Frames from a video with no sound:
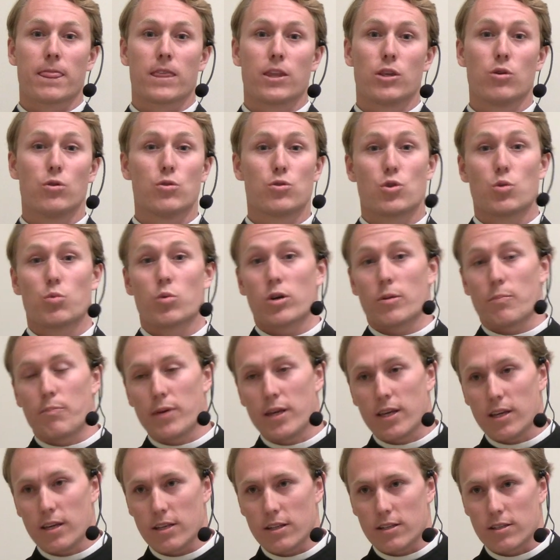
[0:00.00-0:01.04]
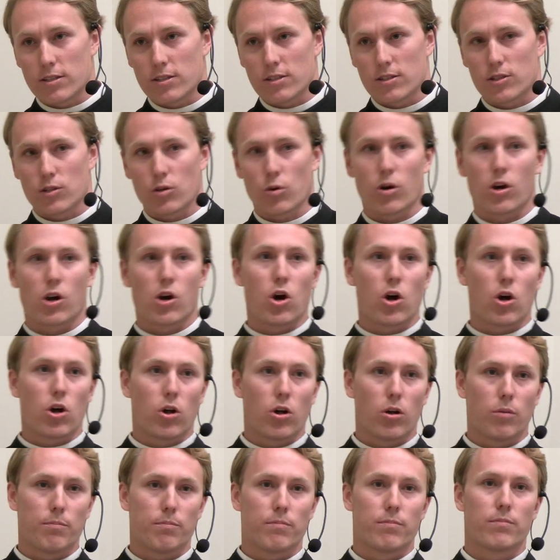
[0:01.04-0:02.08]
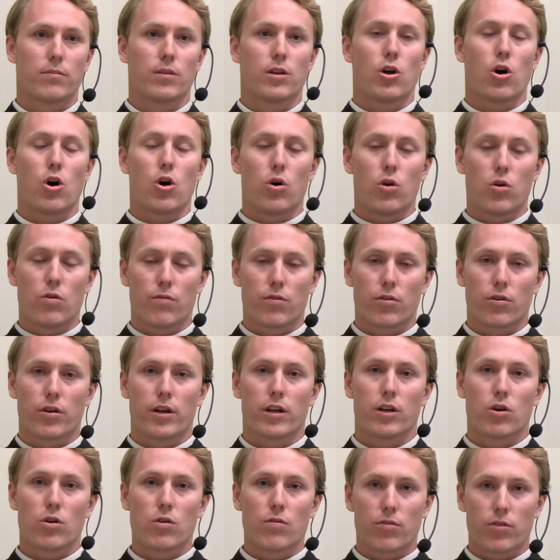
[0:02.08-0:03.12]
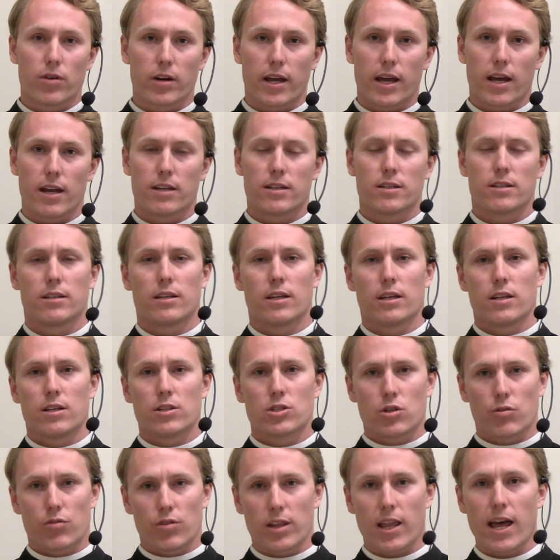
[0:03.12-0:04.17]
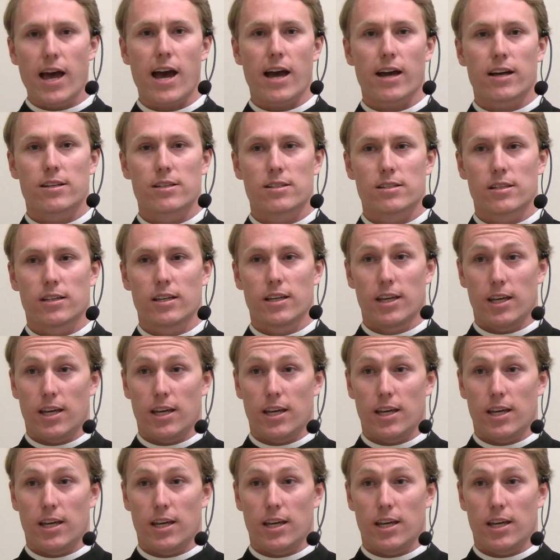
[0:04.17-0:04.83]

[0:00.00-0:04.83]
use the word peace or calm over and over again to relax.